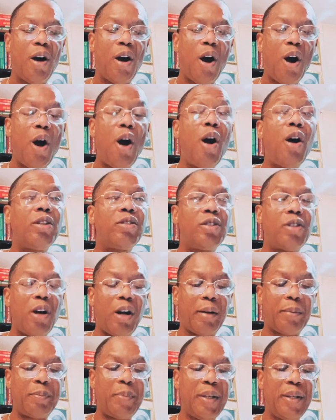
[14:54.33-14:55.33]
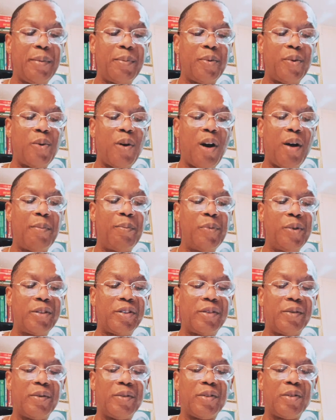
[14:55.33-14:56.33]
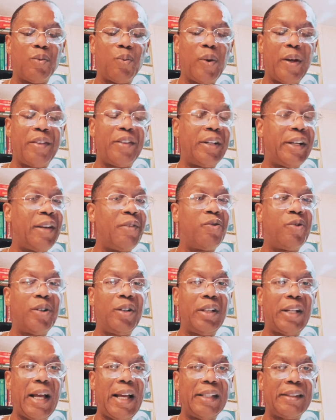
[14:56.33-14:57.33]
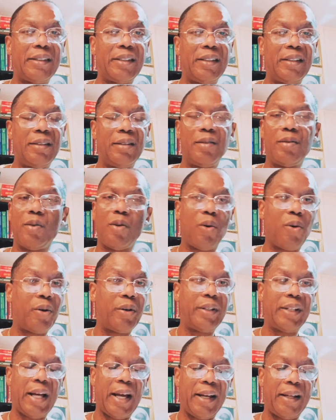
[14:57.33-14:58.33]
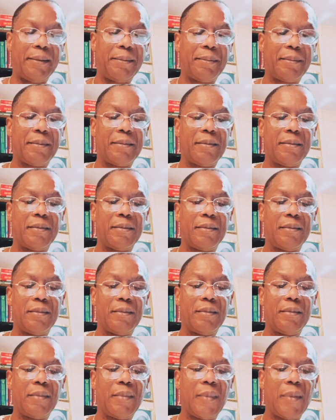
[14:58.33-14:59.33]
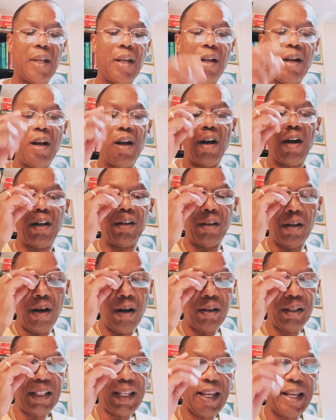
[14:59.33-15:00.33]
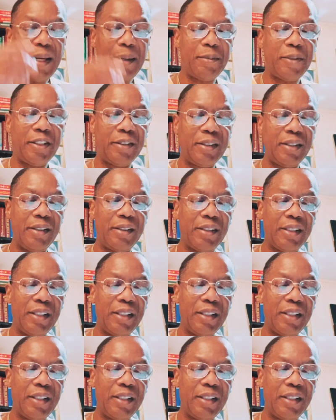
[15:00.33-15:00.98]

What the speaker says: All dark people are Muslims, whether they realize it or not. A law came to teach